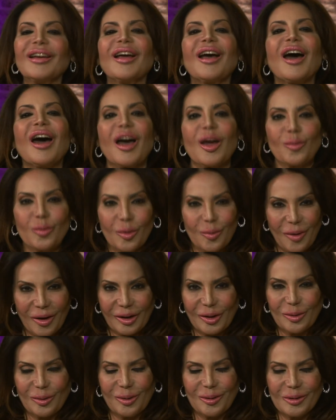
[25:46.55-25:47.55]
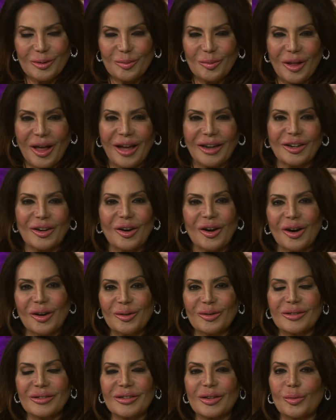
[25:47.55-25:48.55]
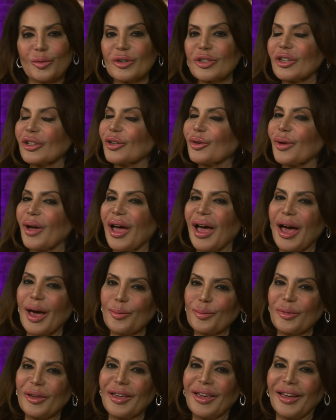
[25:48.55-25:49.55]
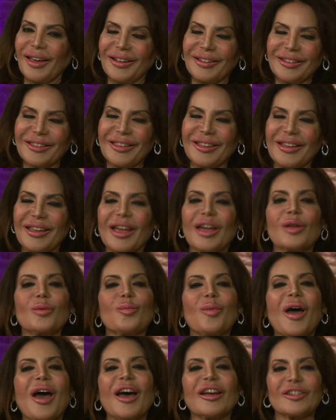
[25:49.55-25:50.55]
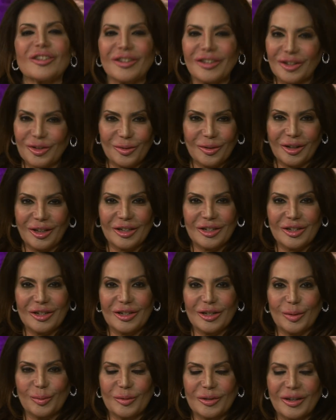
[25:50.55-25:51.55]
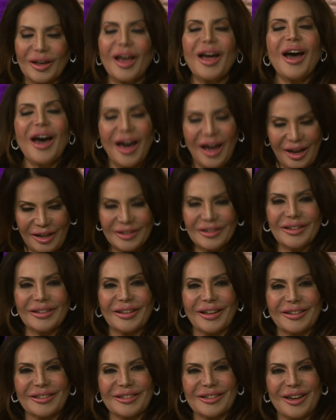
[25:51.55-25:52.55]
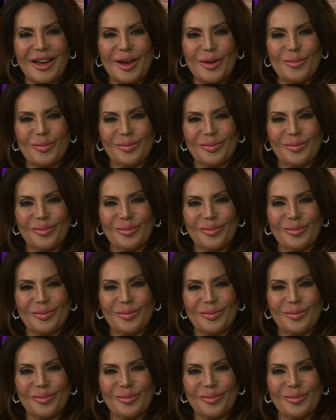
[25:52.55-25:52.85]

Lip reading: I'm Rebecca Rosenblat, your host, wishing you happy, healthy, and passionate relationships. Until next time.